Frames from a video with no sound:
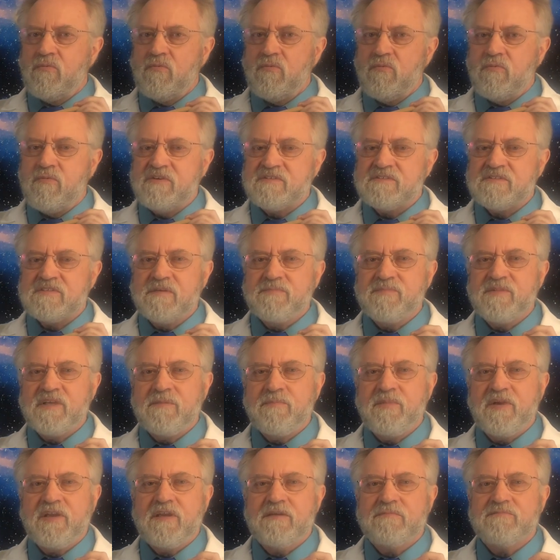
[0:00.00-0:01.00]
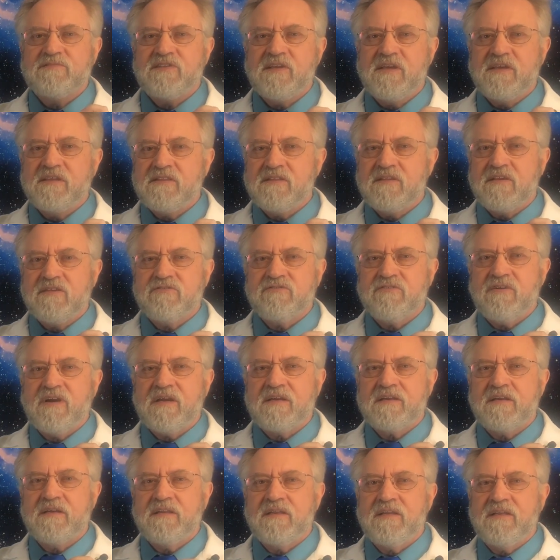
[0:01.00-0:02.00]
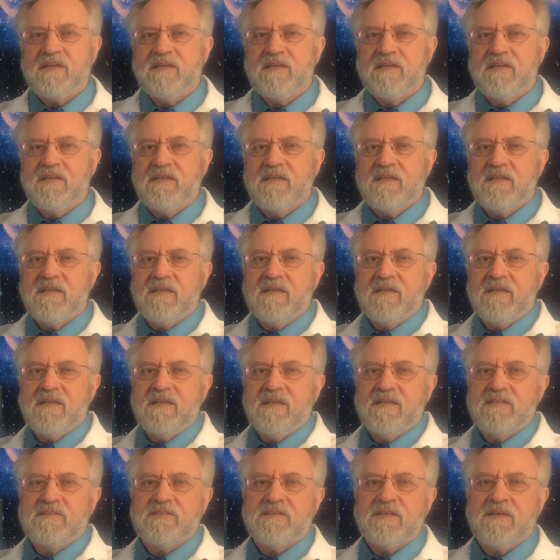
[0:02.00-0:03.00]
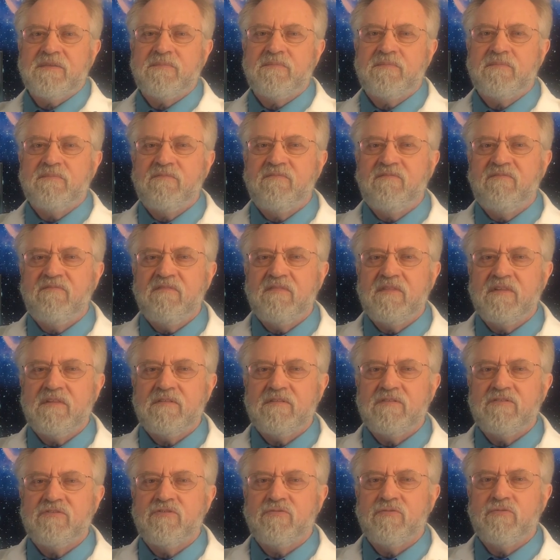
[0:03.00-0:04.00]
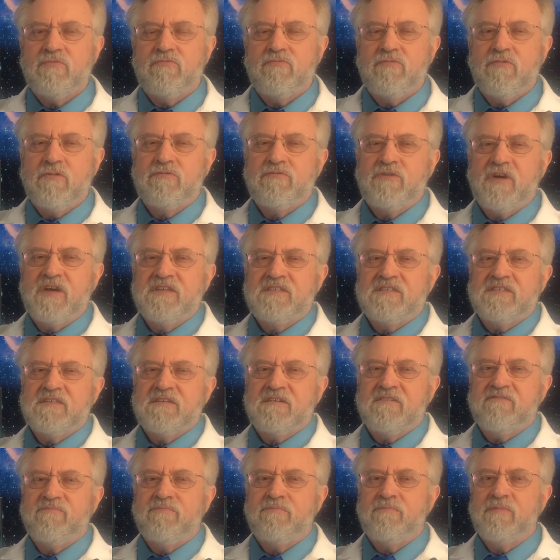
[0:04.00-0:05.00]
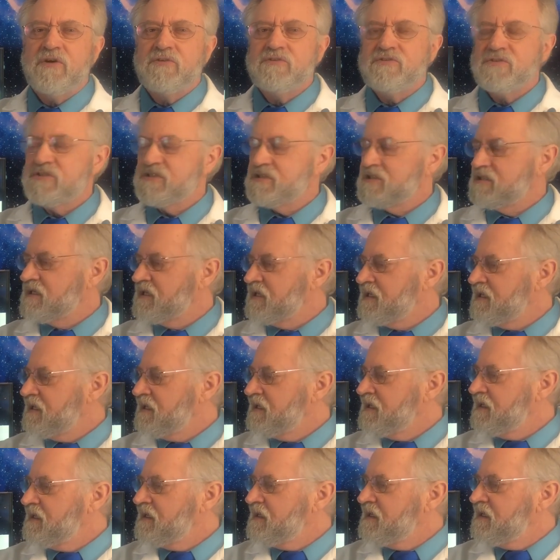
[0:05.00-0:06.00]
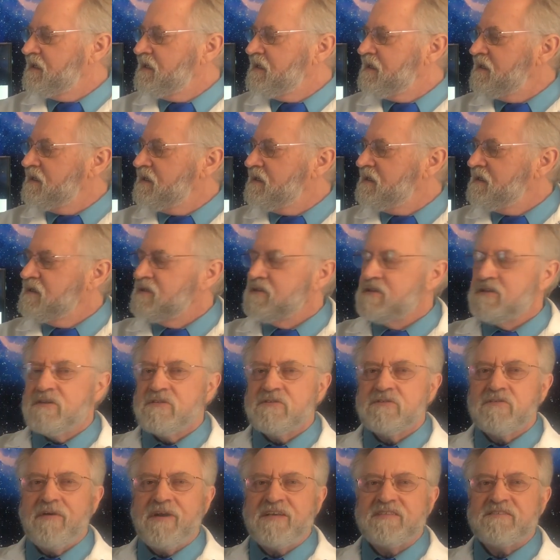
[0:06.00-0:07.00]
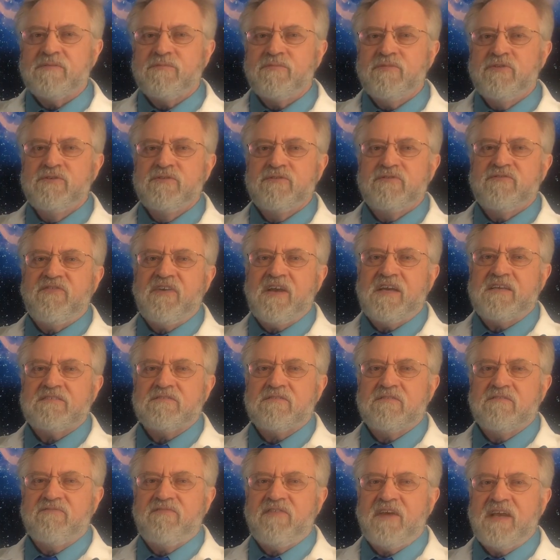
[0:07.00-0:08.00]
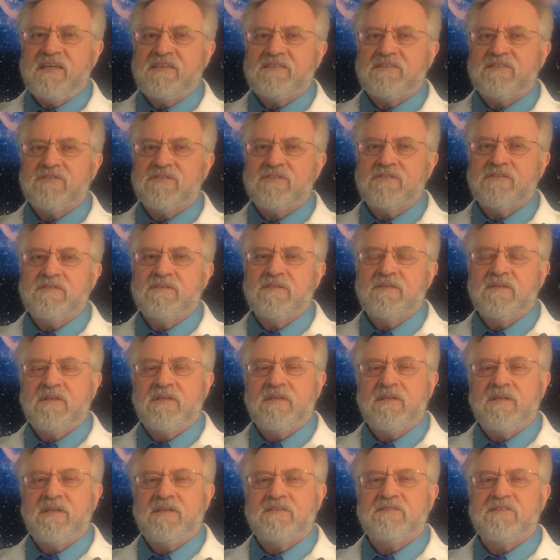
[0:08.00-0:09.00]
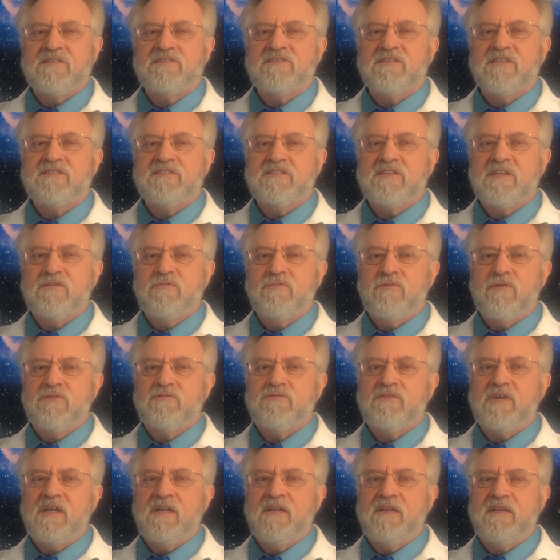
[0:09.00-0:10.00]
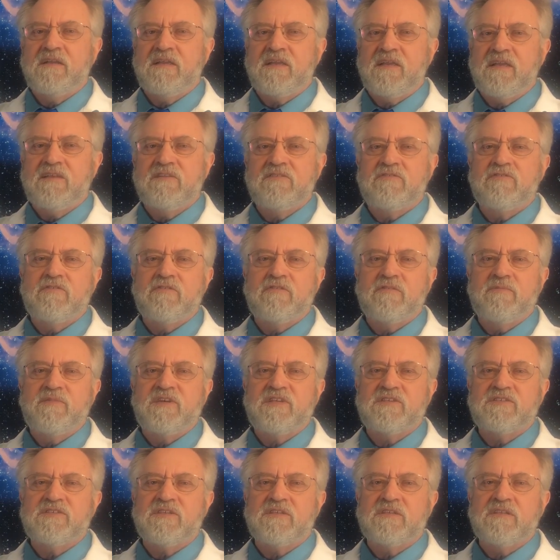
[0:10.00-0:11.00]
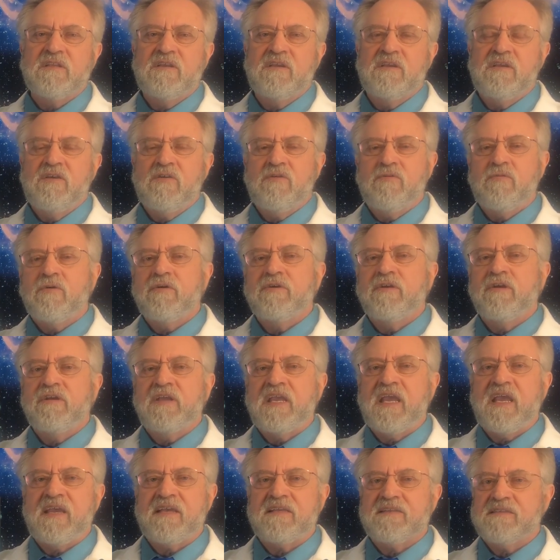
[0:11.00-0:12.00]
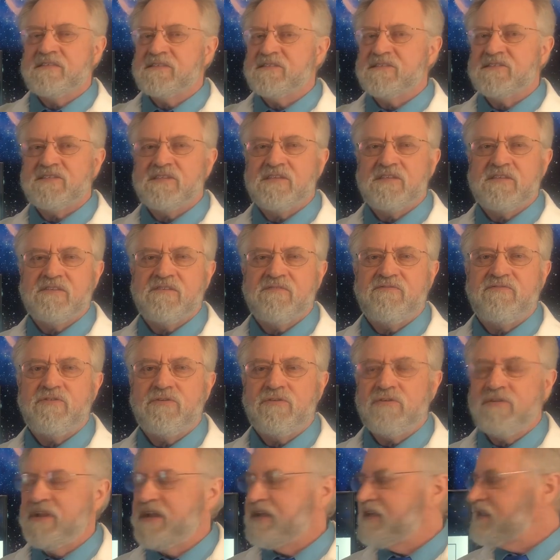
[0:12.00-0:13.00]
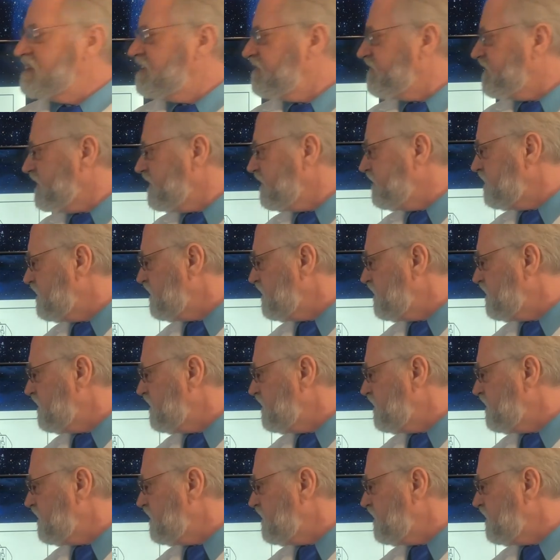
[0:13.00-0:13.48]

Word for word: when something becomes length contracted, it's a rotation of motion. So as it moves faster and faster, it's essentially rotating into a dimension where you can't see the full length of it.